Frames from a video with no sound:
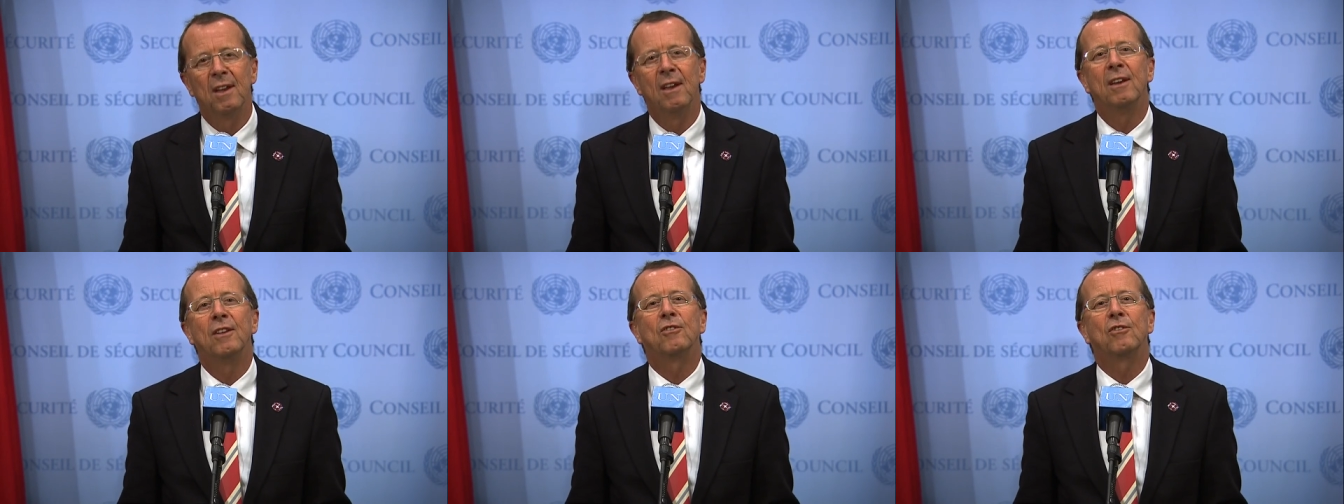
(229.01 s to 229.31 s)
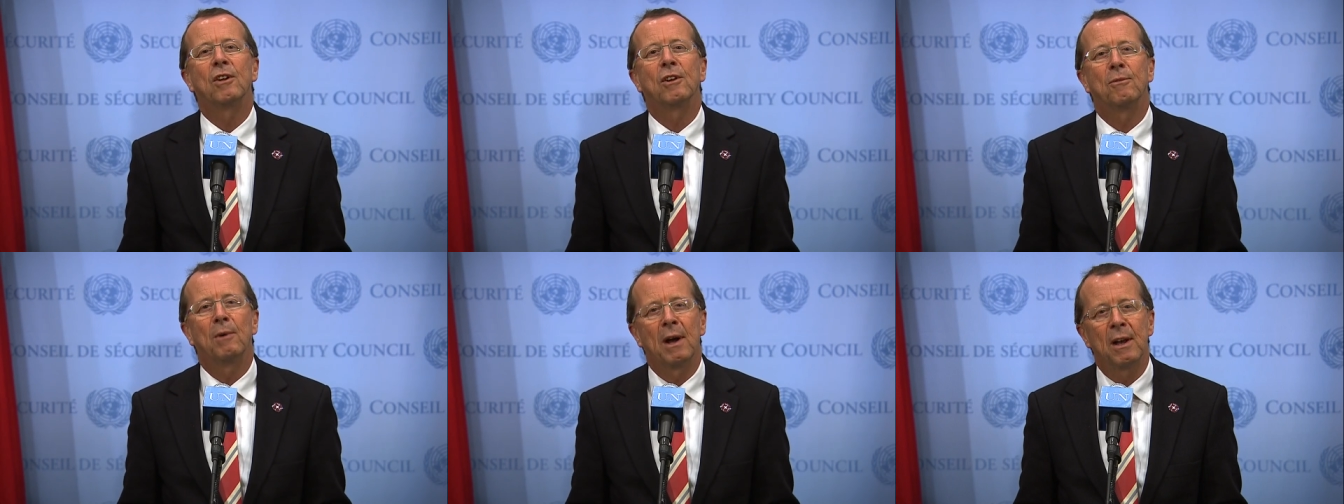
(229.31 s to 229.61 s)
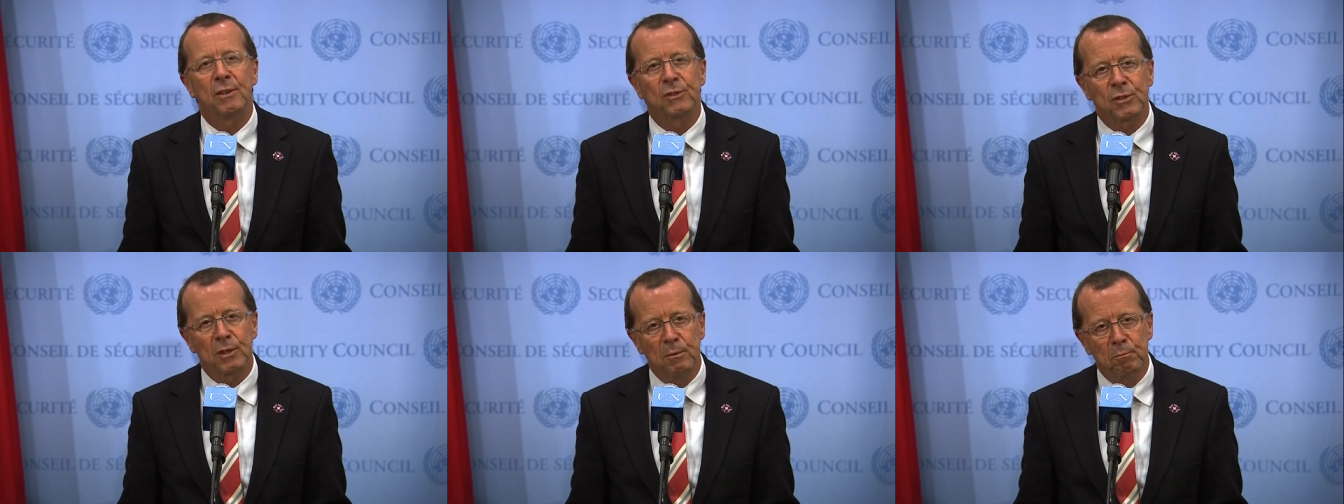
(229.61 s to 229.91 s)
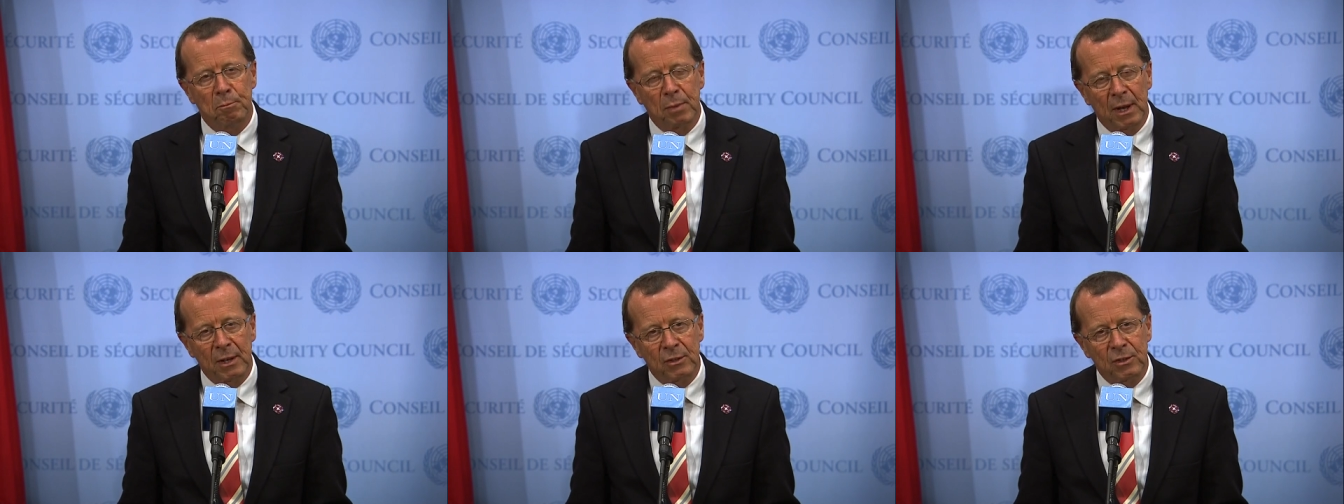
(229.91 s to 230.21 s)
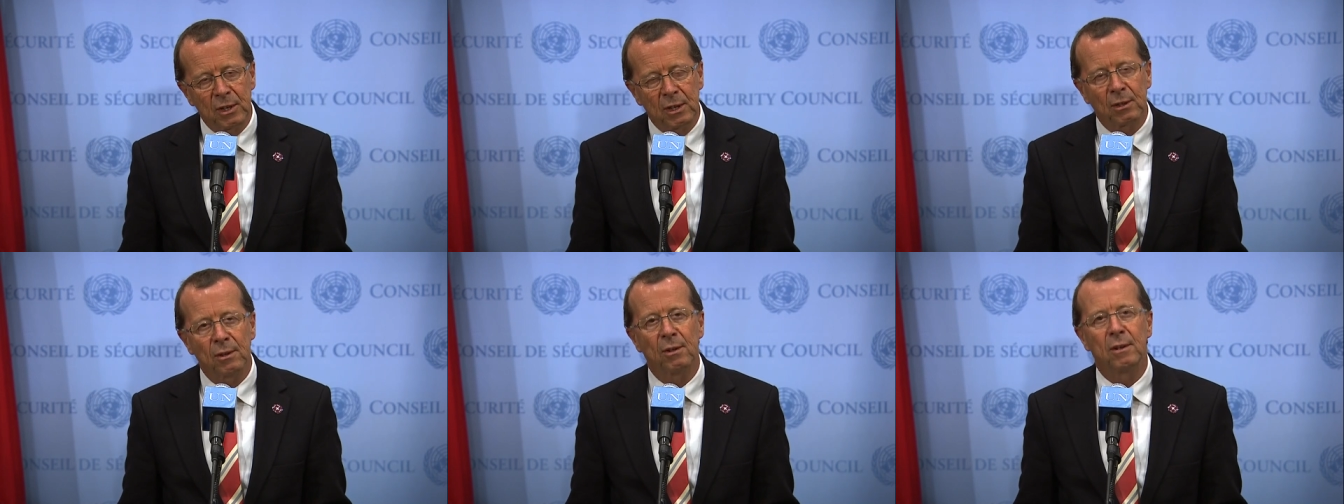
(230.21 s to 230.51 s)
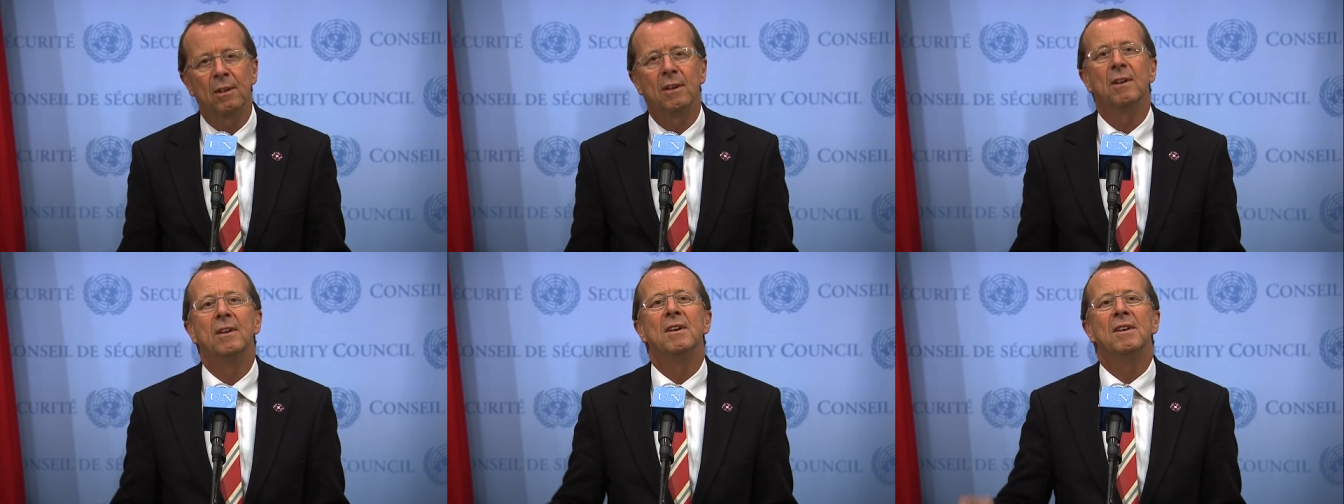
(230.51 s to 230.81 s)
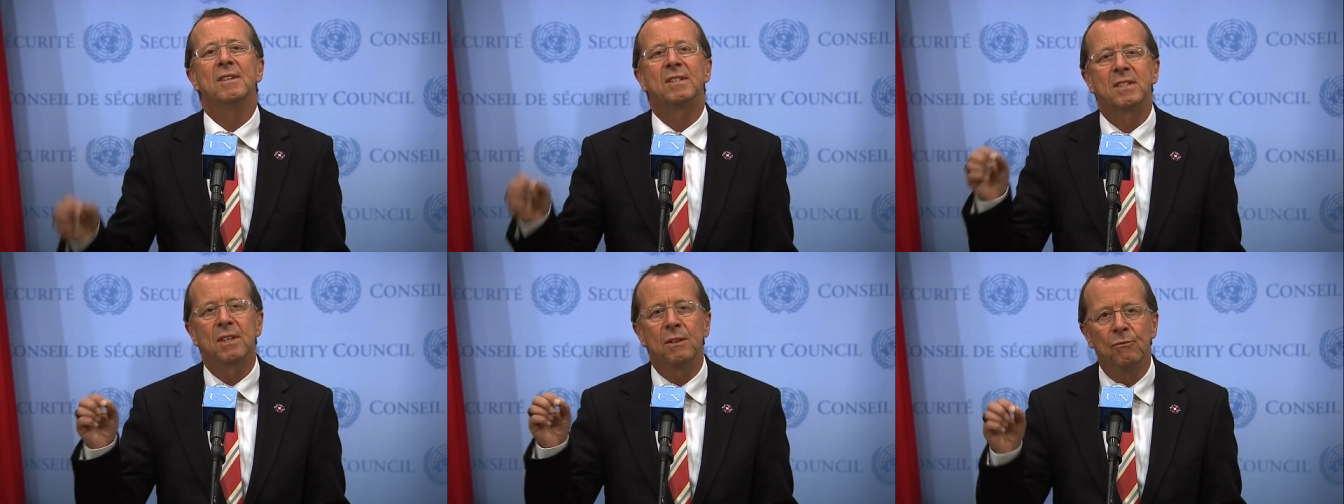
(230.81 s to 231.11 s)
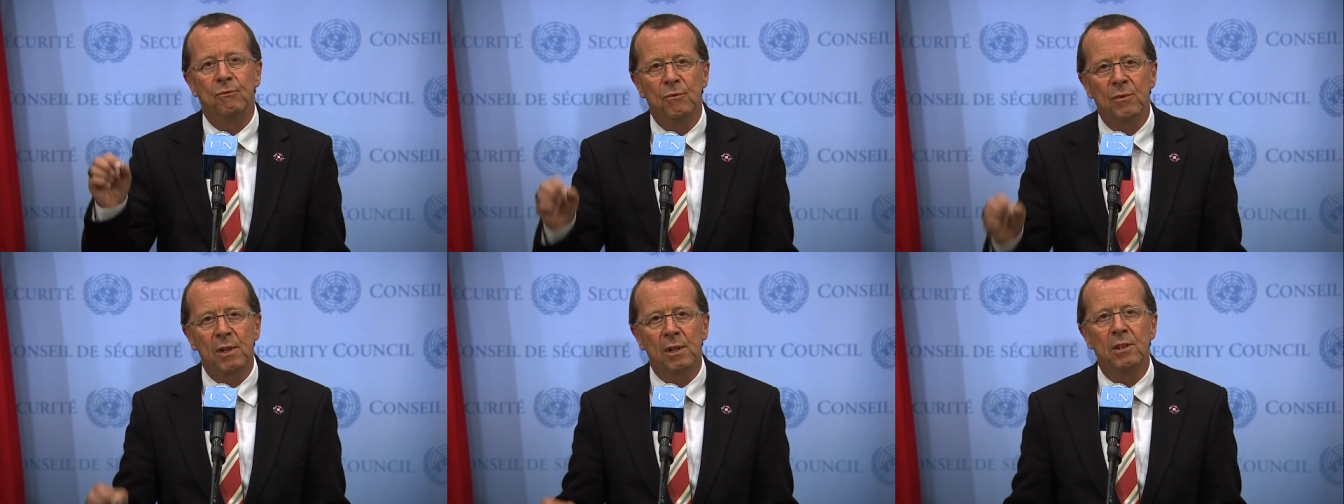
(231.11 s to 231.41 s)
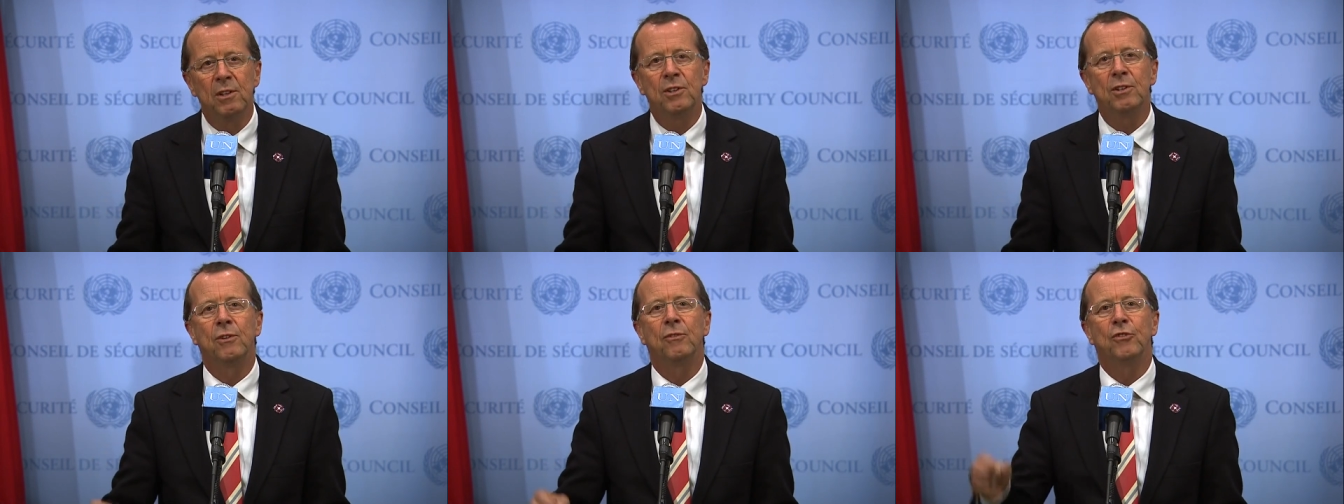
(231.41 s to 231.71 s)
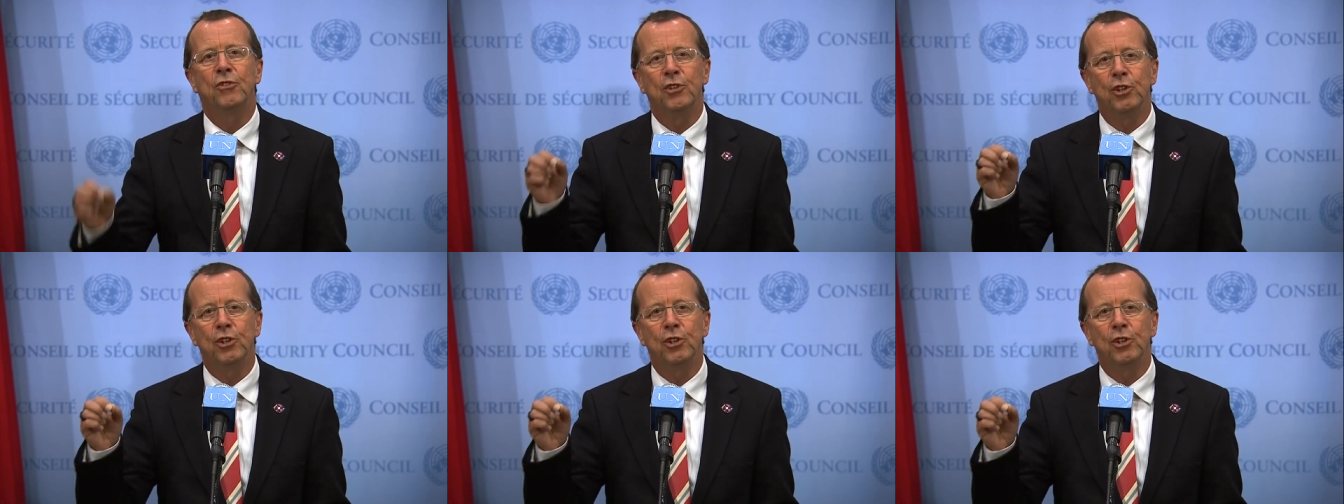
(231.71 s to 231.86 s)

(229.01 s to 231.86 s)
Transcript: It requires, in particular, civilian,